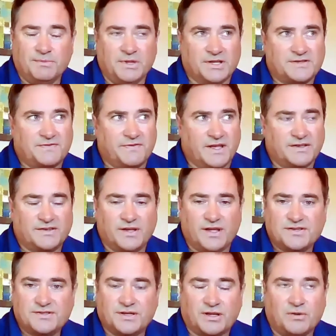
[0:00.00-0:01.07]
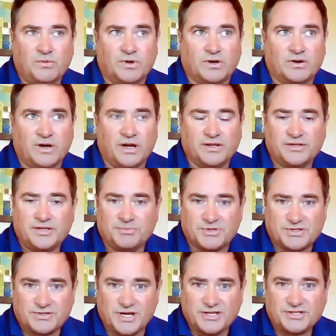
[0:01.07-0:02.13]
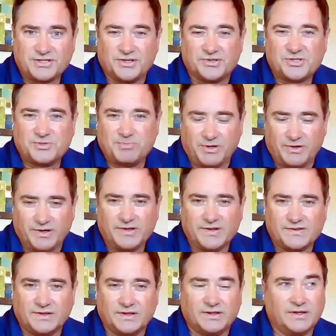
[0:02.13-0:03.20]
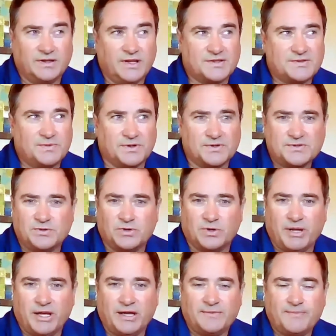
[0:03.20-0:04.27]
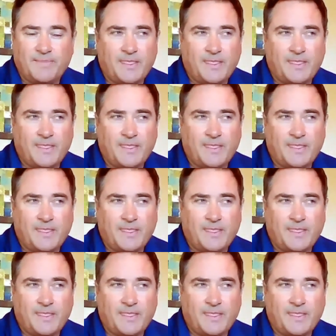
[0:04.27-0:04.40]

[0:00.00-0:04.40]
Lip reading: that's fantastic, and what a great demonstration of spirit, isn't it? And that's what it's all about.